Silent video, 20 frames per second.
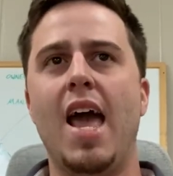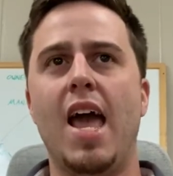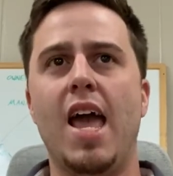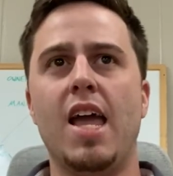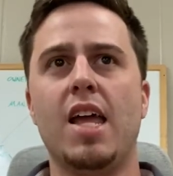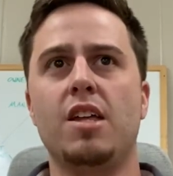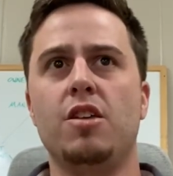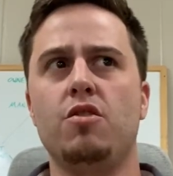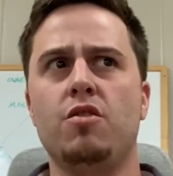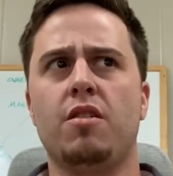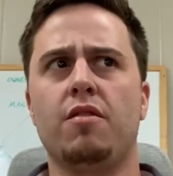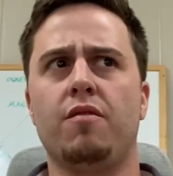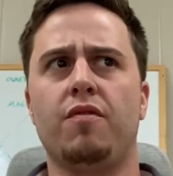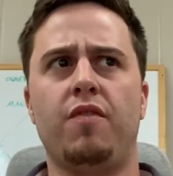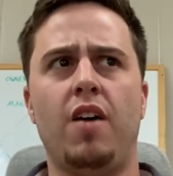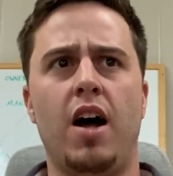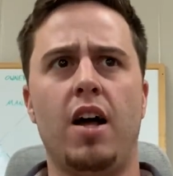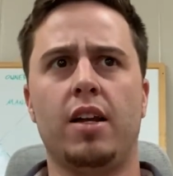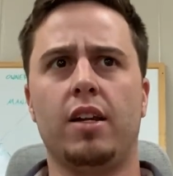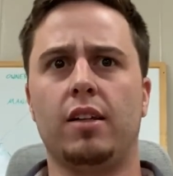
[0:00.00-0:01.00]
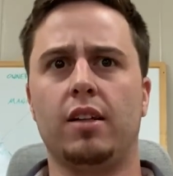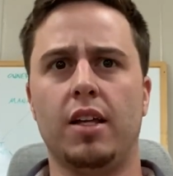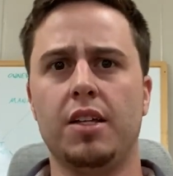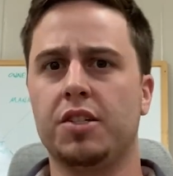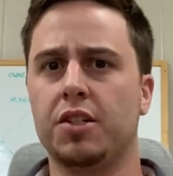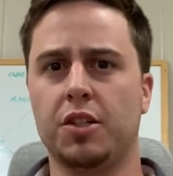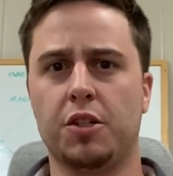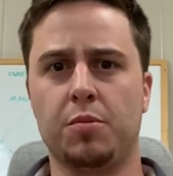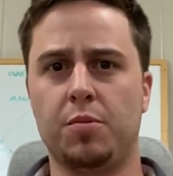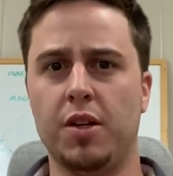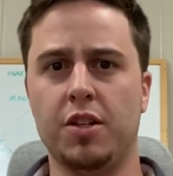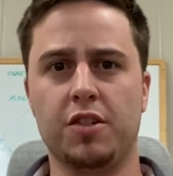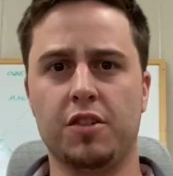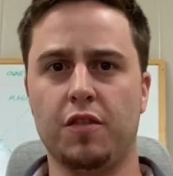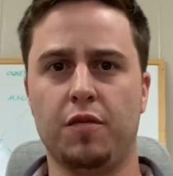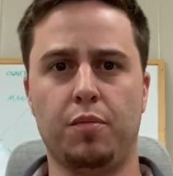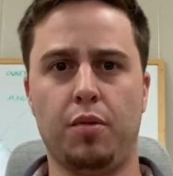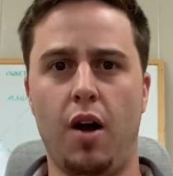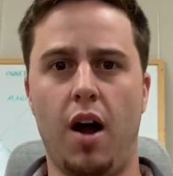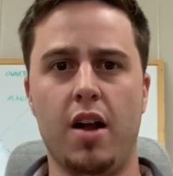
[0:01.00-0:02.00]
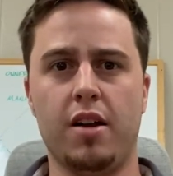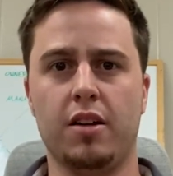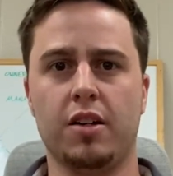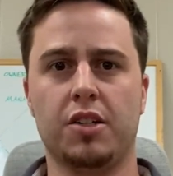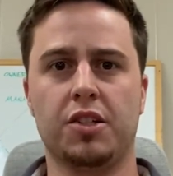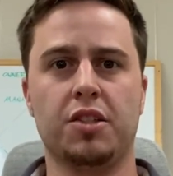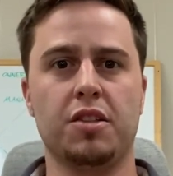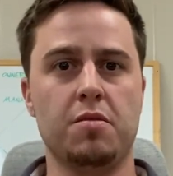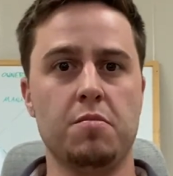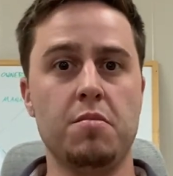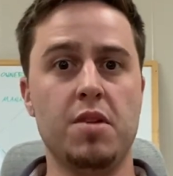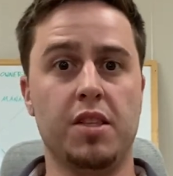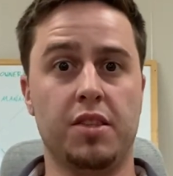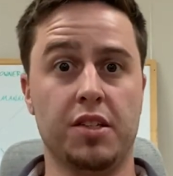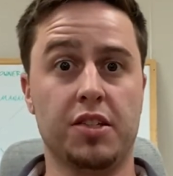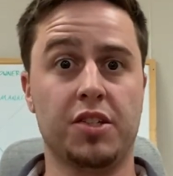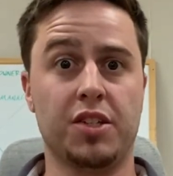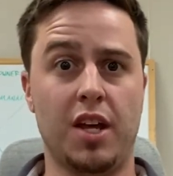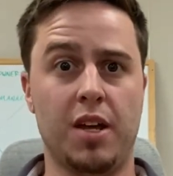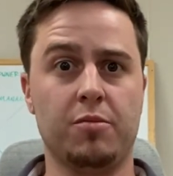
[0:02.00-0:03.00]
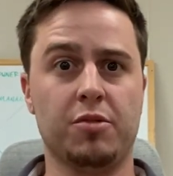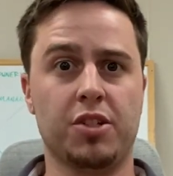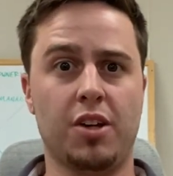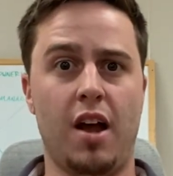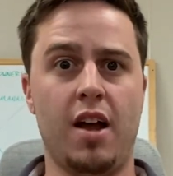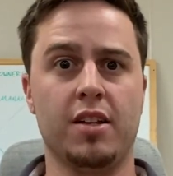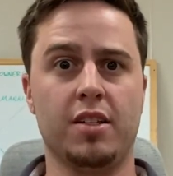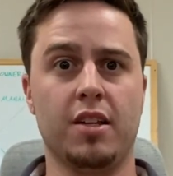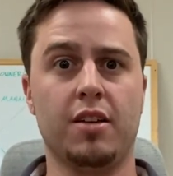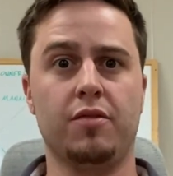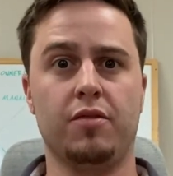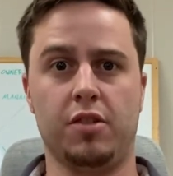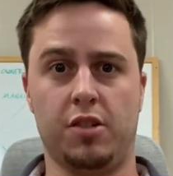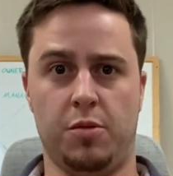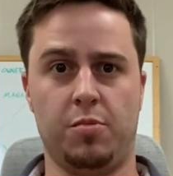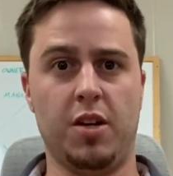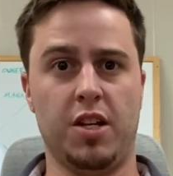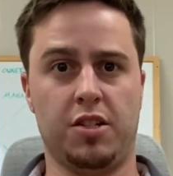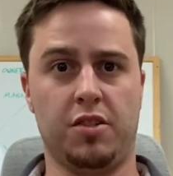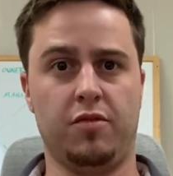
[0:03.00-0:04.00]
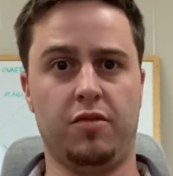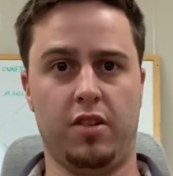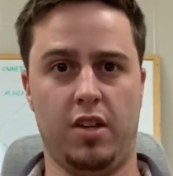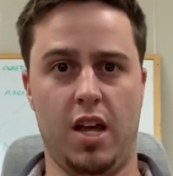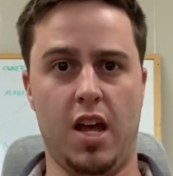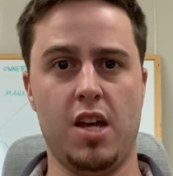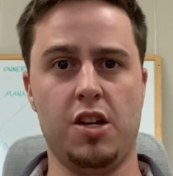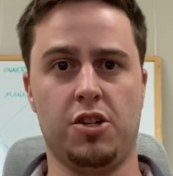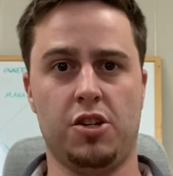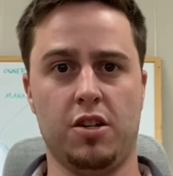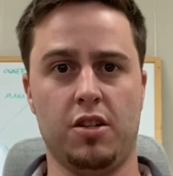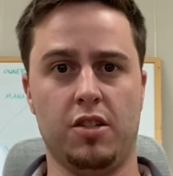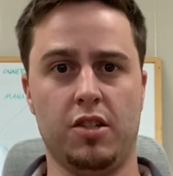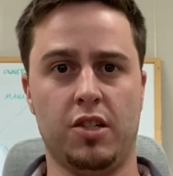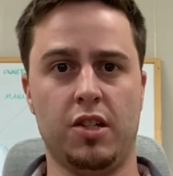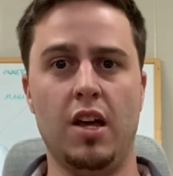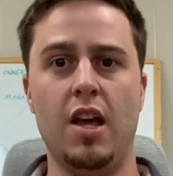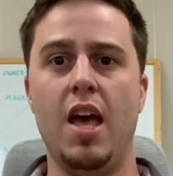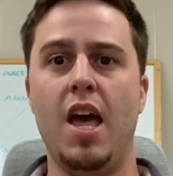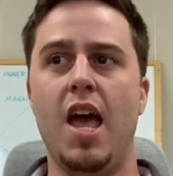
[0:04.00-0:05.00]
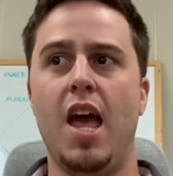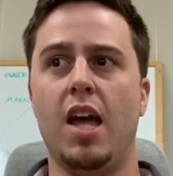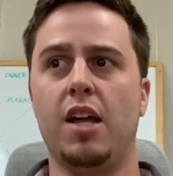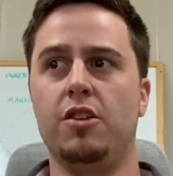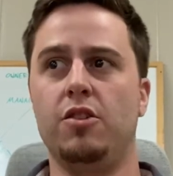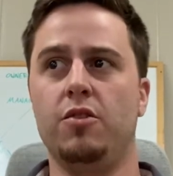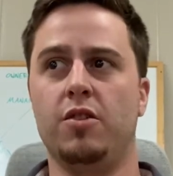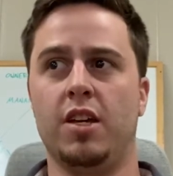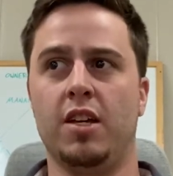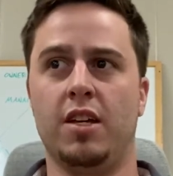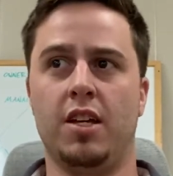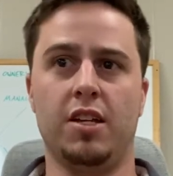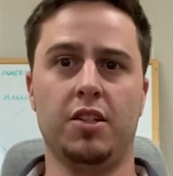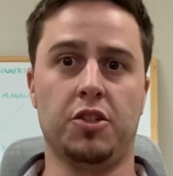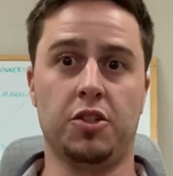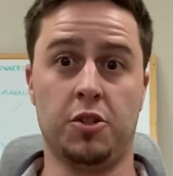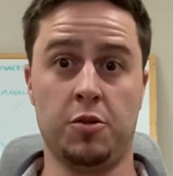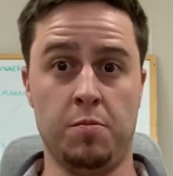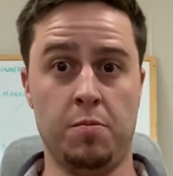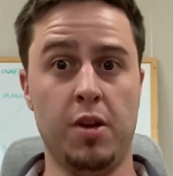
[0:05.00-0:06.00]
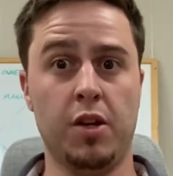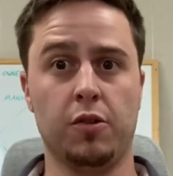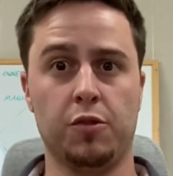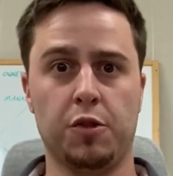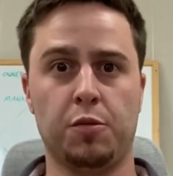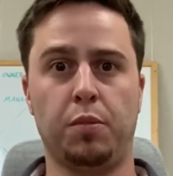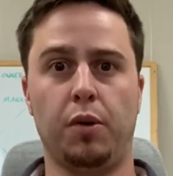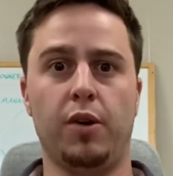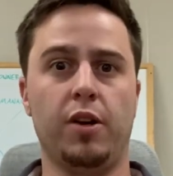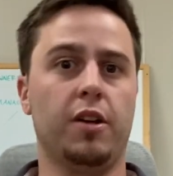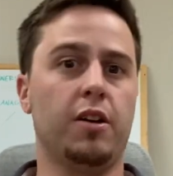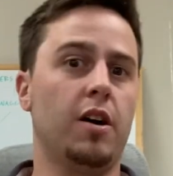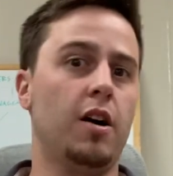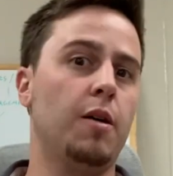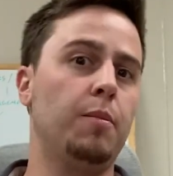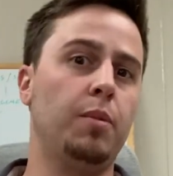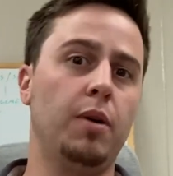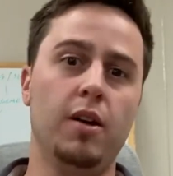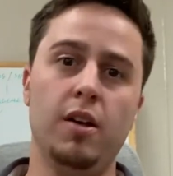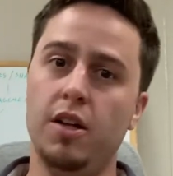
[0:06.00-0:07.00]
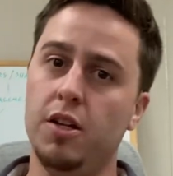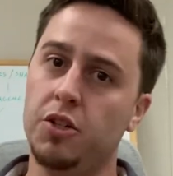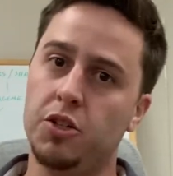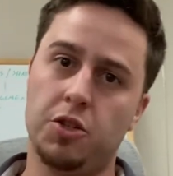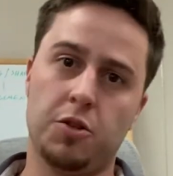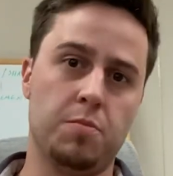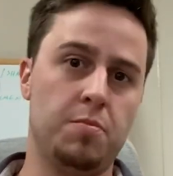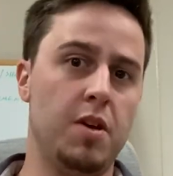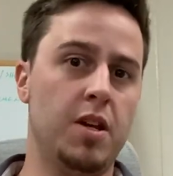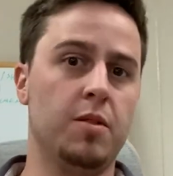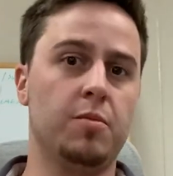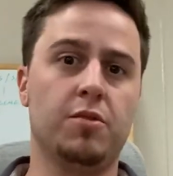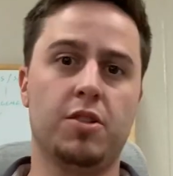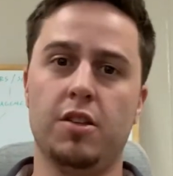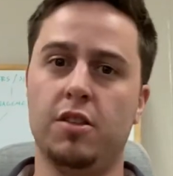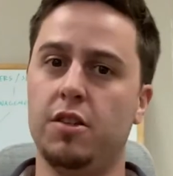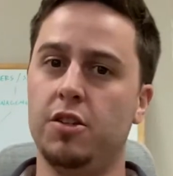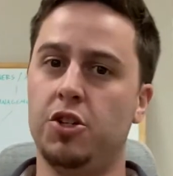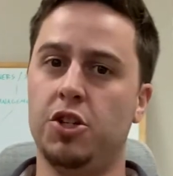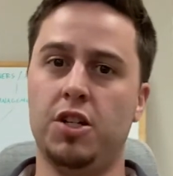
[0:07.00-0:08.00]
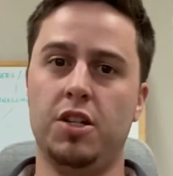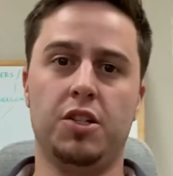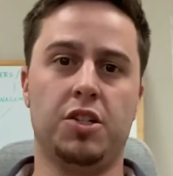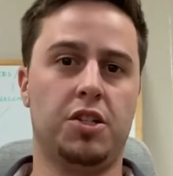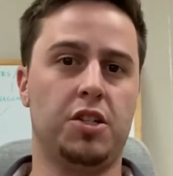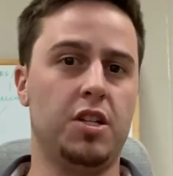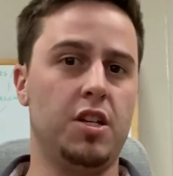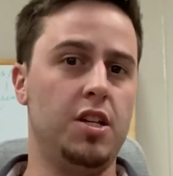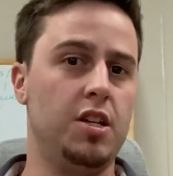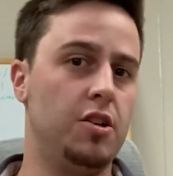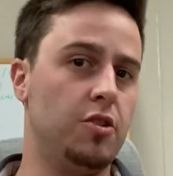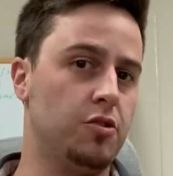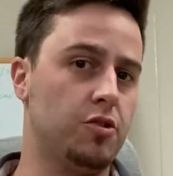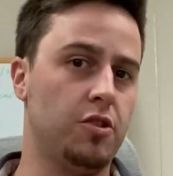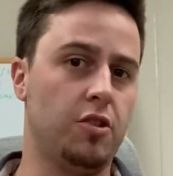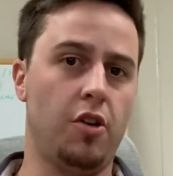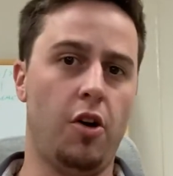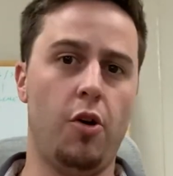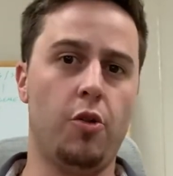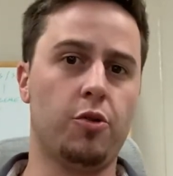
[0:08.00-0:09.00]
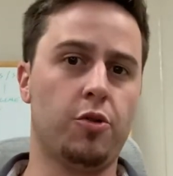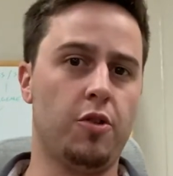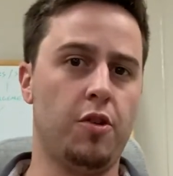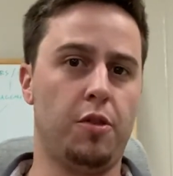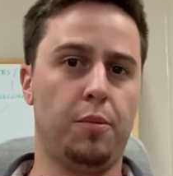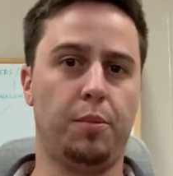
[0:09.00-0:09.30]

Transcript: and you can find less expensive products that meet the same scientific specifications, and you can get submittals printed up, submit them to the GC or to the owner of the